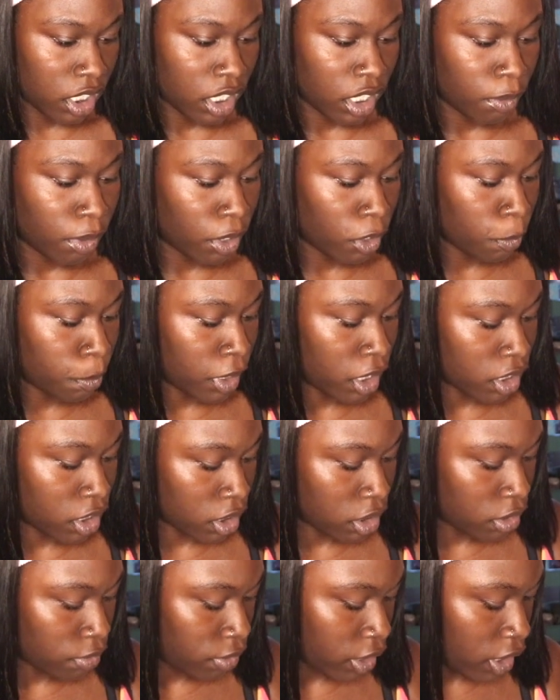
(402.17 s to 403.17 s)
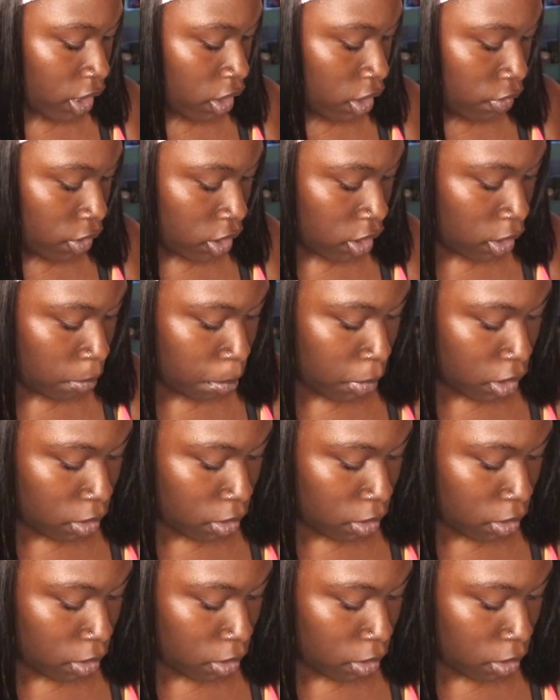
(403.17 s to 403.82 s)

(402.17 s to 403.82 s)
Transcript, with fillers: I want to open it just to find out if it's lip